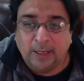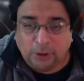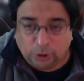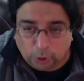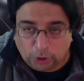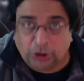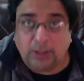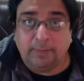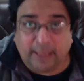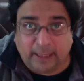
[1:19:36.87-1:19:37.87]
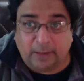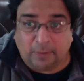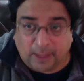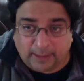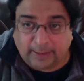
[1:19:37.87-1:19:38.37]
Social media
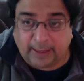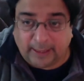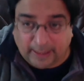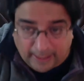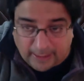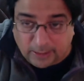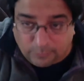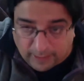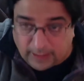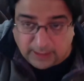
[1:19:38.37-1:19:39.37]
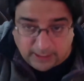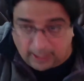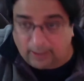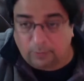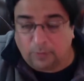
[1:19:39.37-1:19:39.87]
marketing is Wednesday.